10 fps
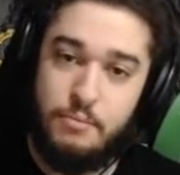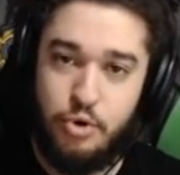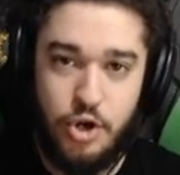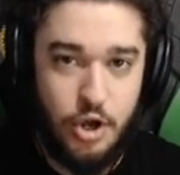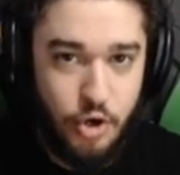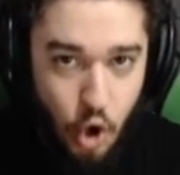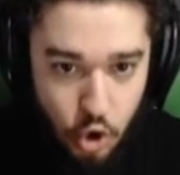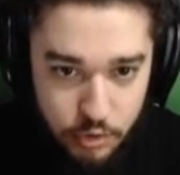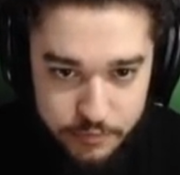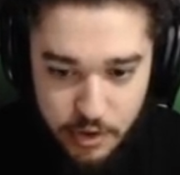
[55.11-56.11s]
put on
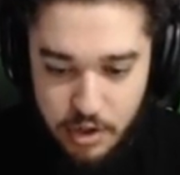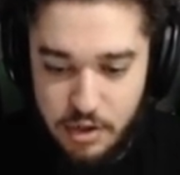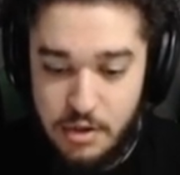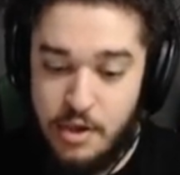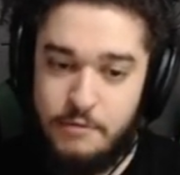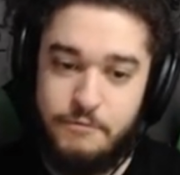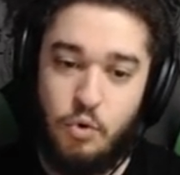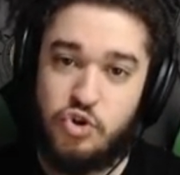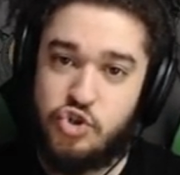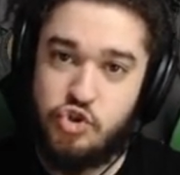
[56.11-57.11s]
Ulva,
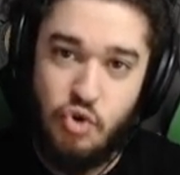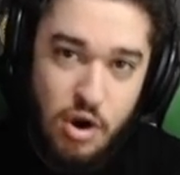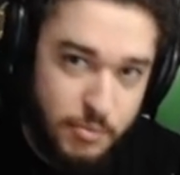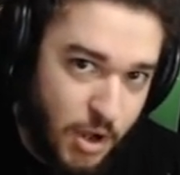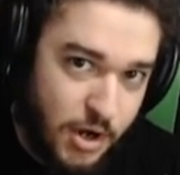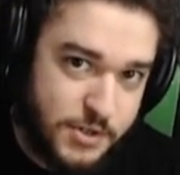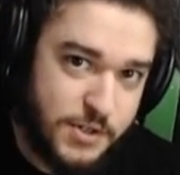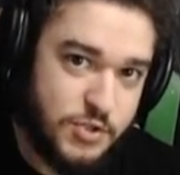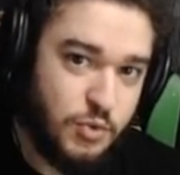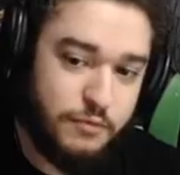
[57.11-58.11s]
four strong
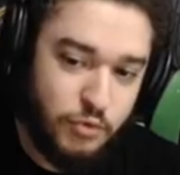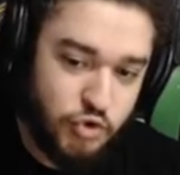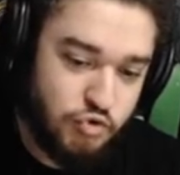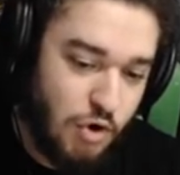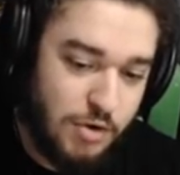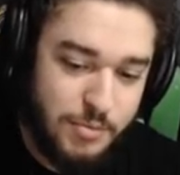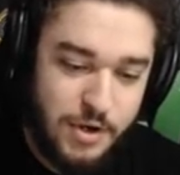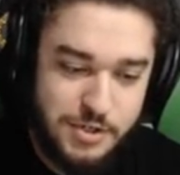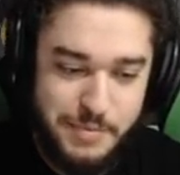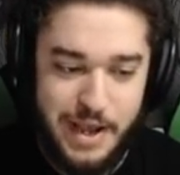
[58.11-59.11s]
boxes with full strong
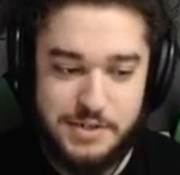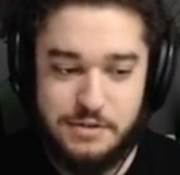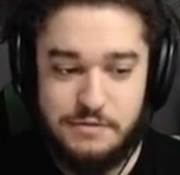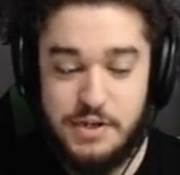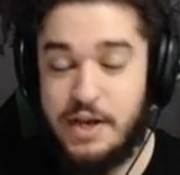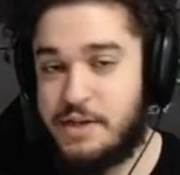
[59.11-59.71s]
box passives.